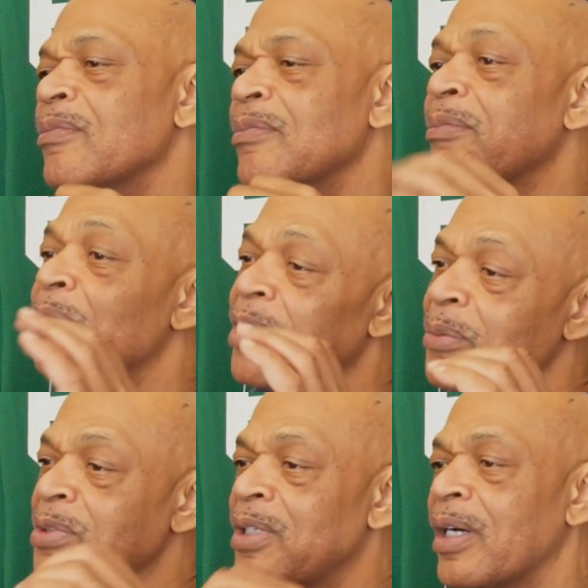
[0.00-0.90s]
but he
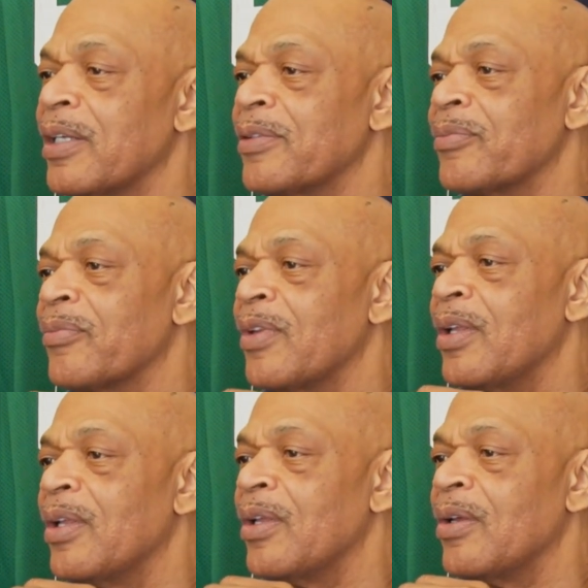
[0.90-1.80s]
was cut.
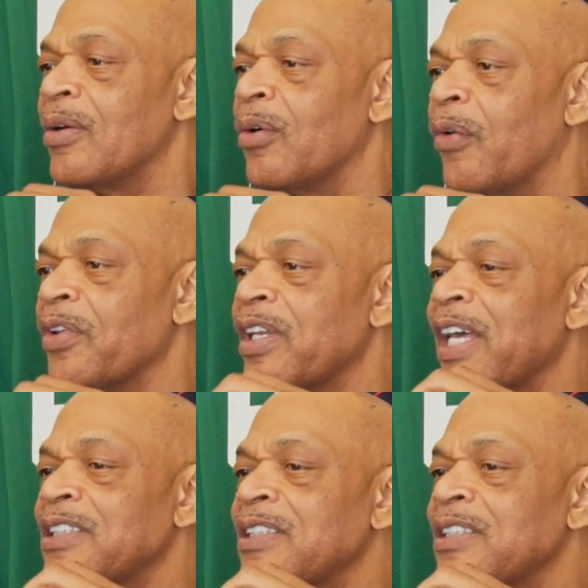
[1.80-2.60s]
Over the next year,